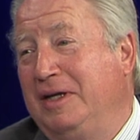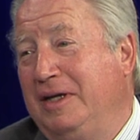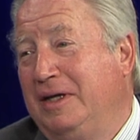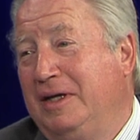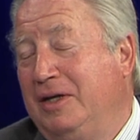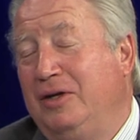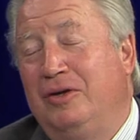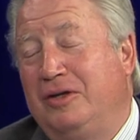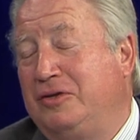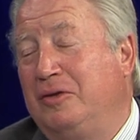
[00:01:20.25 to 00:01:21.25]
Yes. You
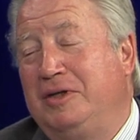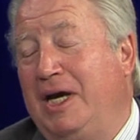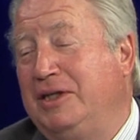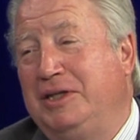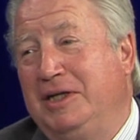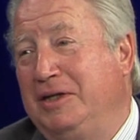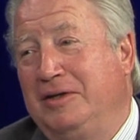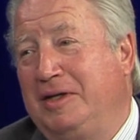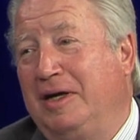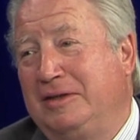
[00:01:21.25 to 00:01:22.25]
looked so dashing in your
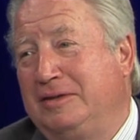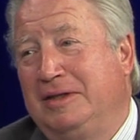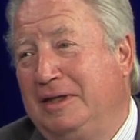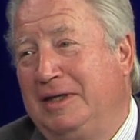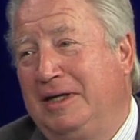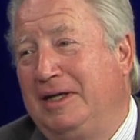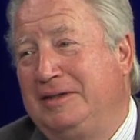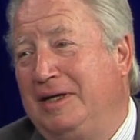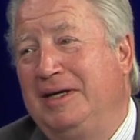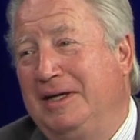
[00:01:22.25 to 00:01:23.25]
tux. Well, I'll
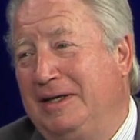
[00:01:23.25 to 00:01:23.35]
you, tell you.